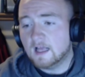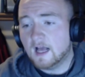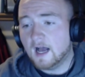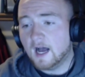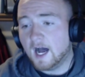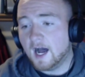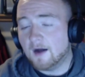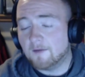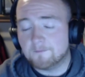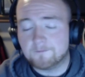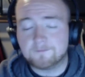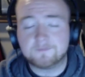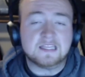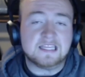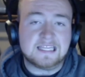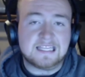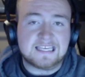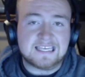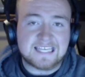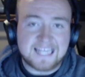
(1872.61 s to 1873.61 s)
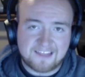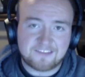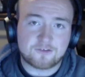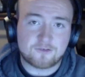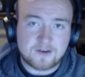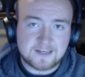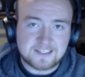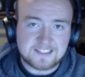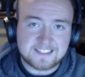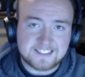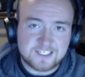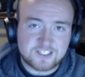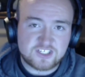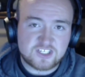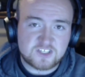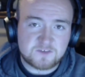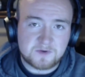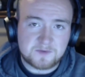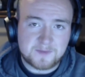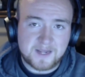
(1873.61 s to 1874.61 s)
Not the right
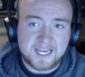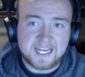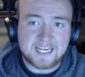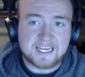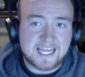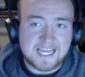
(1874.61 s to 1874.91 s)
decision to be made,